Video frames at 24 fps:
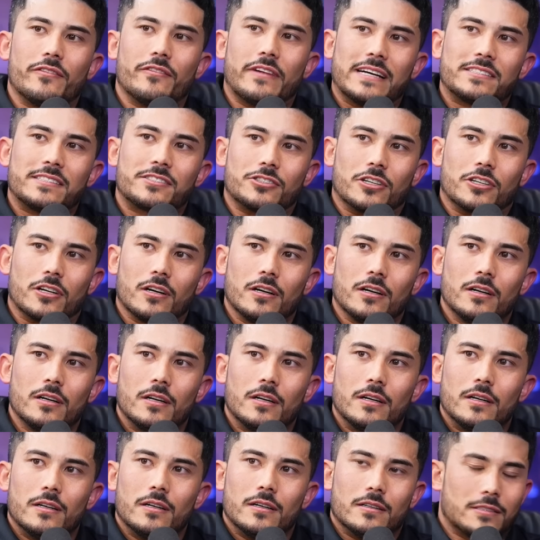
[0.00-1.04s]
investor.
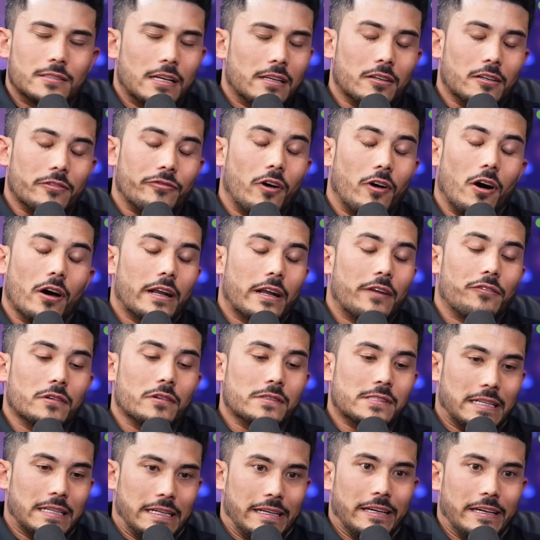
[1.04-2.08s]
It's not their fault.
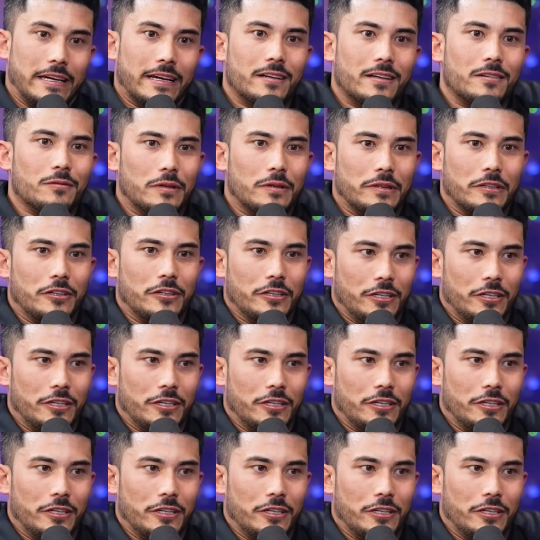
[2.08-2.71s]
Everyone's an idiot when they're